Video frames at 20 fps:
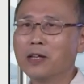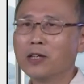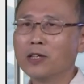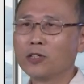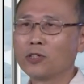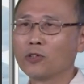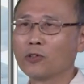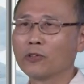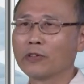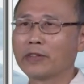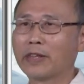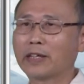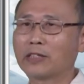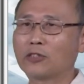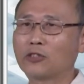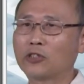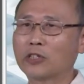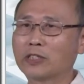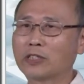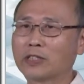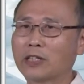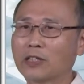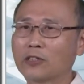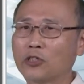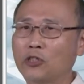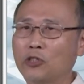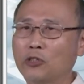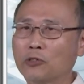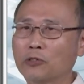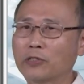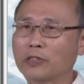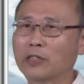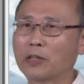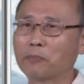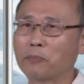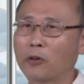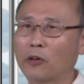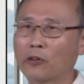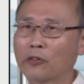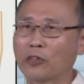So let's just choose the
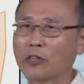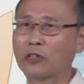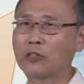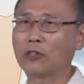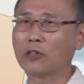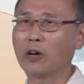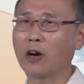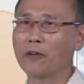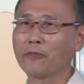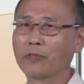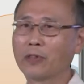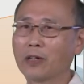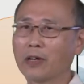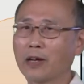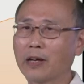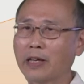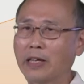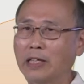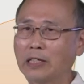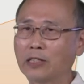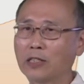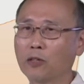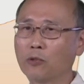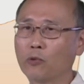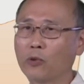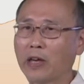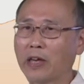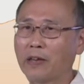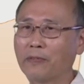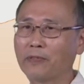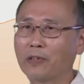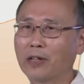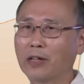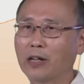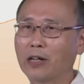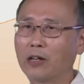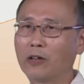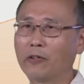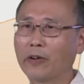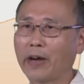polarization of the instant wave
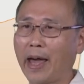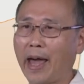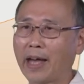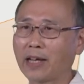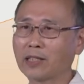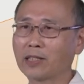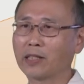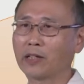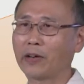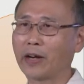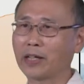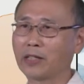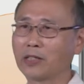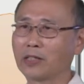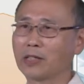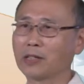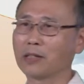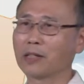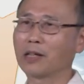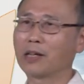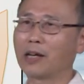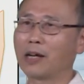along x direction.